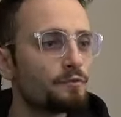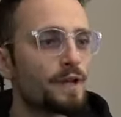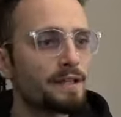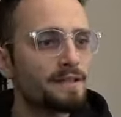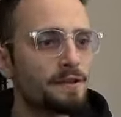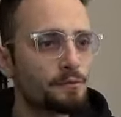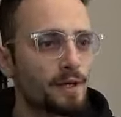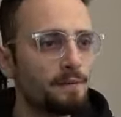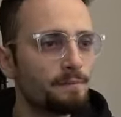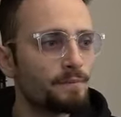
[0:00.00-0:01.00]
Knight c
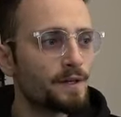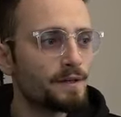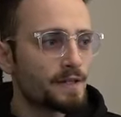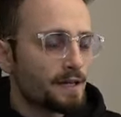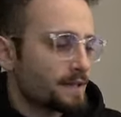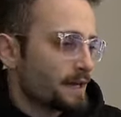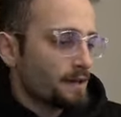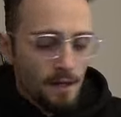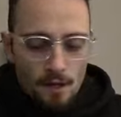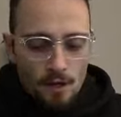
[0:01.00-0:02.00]
three, take, take.
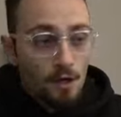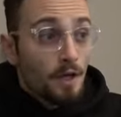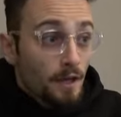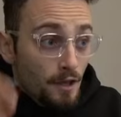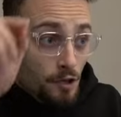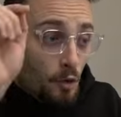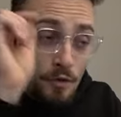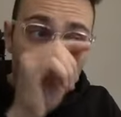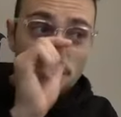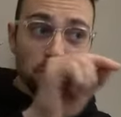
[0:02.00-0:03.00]
So
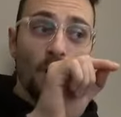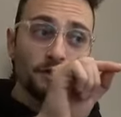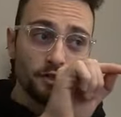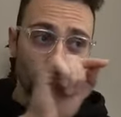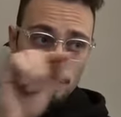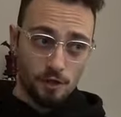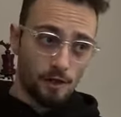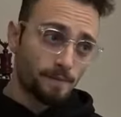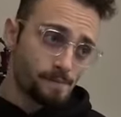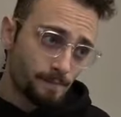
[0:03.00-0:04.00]
this pawn
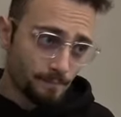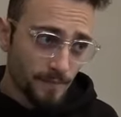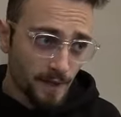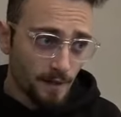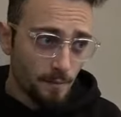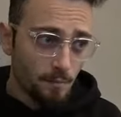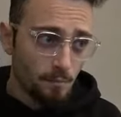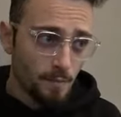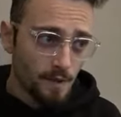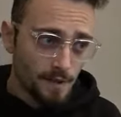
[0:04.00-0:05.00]
structure,
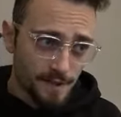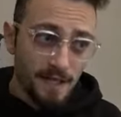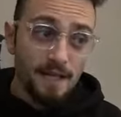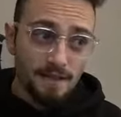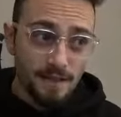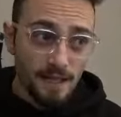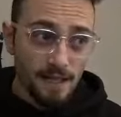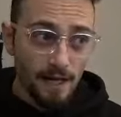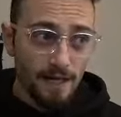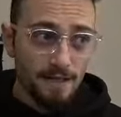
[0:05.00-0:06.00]
C and D
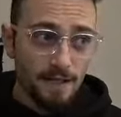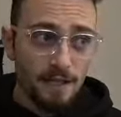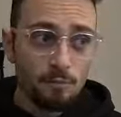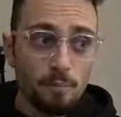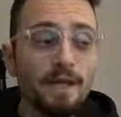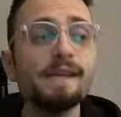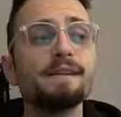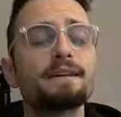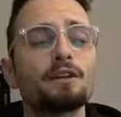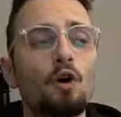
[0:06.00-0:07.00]
against E and
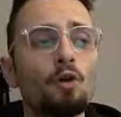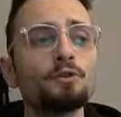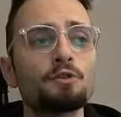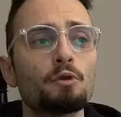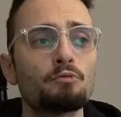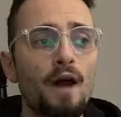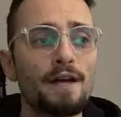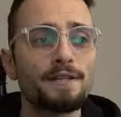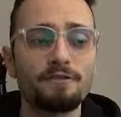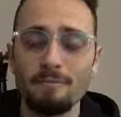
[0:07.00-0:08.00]
B, can also
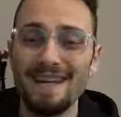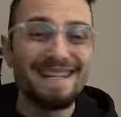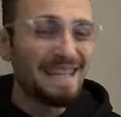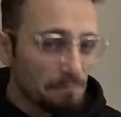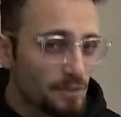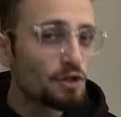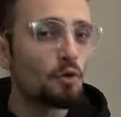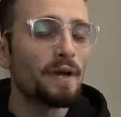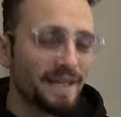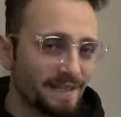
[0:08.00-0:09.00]
arise from a
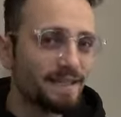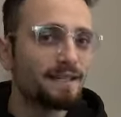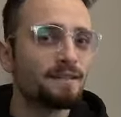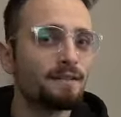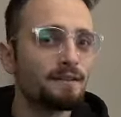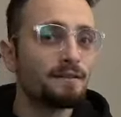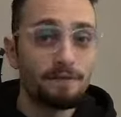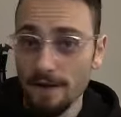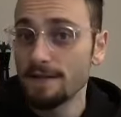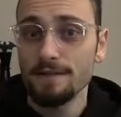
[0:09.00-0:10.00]
Nimzo Indian
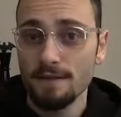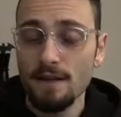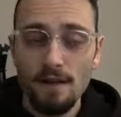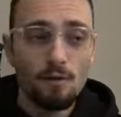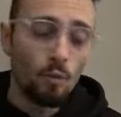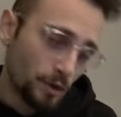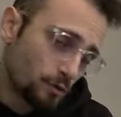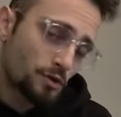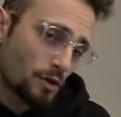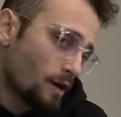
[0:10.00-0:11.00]
defense, what you
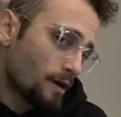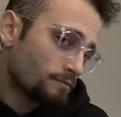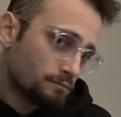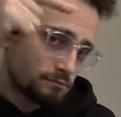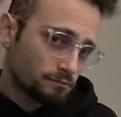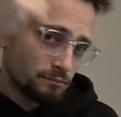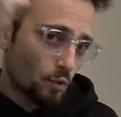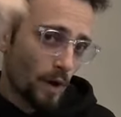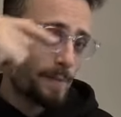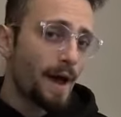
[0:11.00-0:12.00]
saw
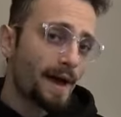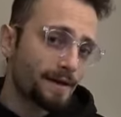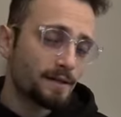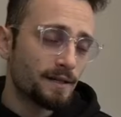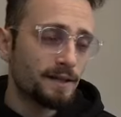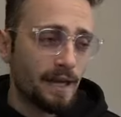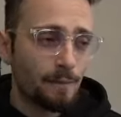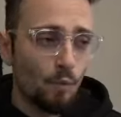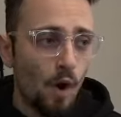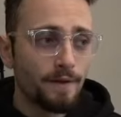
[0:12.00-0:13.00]
way back in
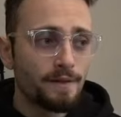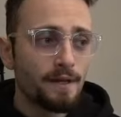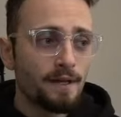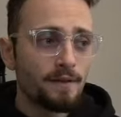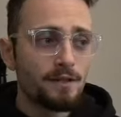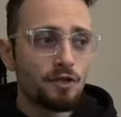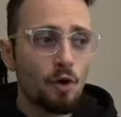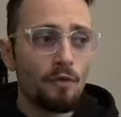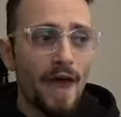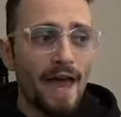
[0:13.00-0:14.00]
game one. This is
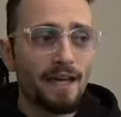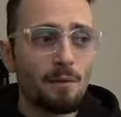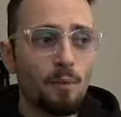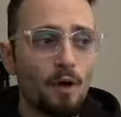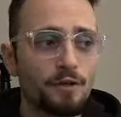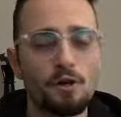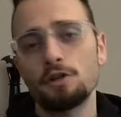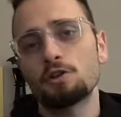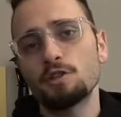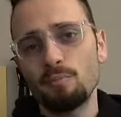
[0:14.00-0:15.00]
called the hanging pawn
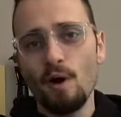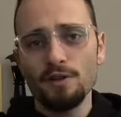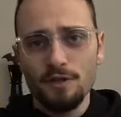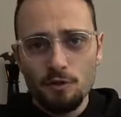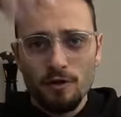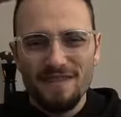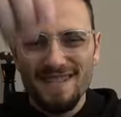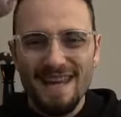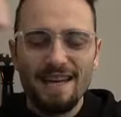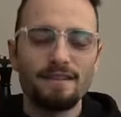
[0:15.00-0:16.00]
structure. It's pawns that sort of
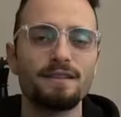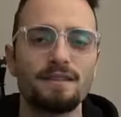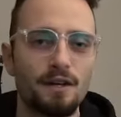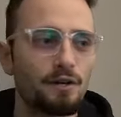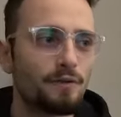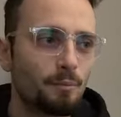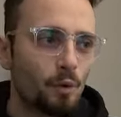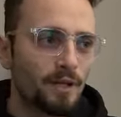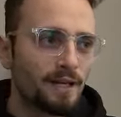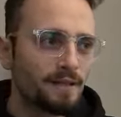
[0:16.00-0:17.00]
stand in the center of the
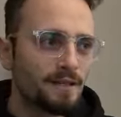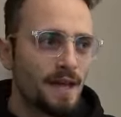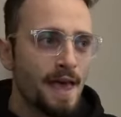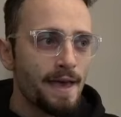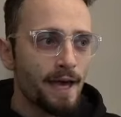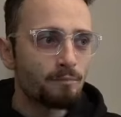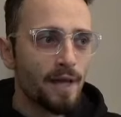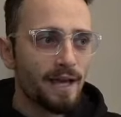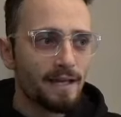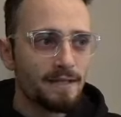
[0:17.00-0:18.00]
board like this, and
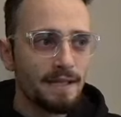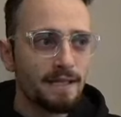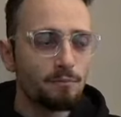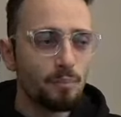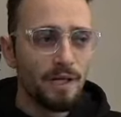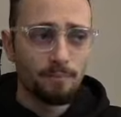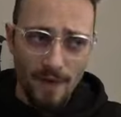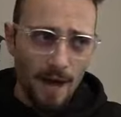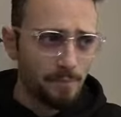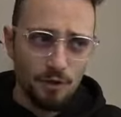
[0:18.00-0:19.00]
black has E and B.
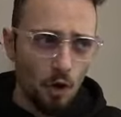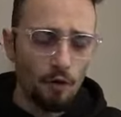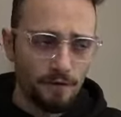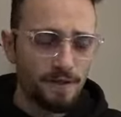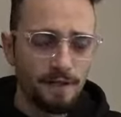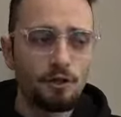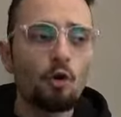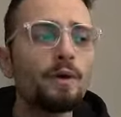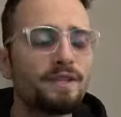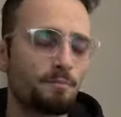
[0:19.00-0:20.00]
Happens often in
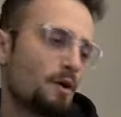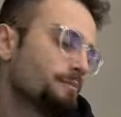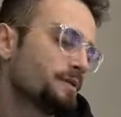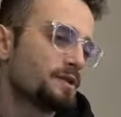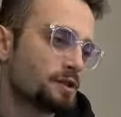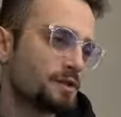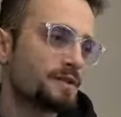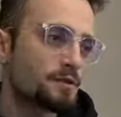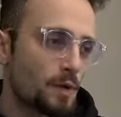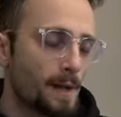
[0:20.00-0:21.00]
queen's pawn positions
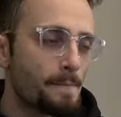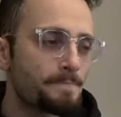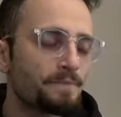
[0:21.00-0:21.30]
as well.